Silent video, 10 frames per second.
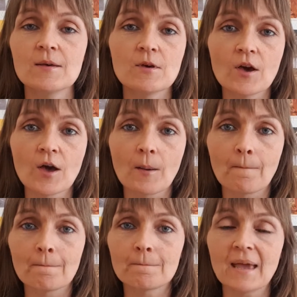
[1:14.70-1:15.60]

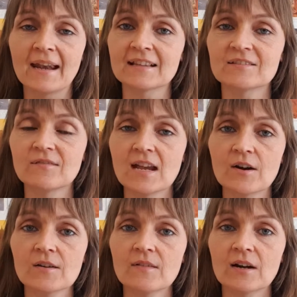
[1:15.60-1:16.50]
And it's
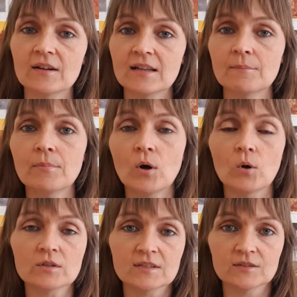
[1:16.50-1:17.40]
very
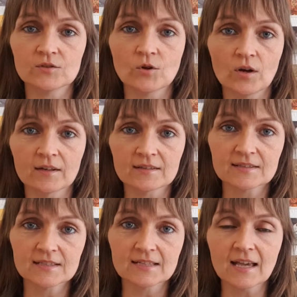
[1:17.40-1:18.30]
important to
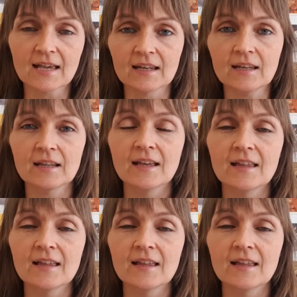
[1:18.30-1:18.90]
understand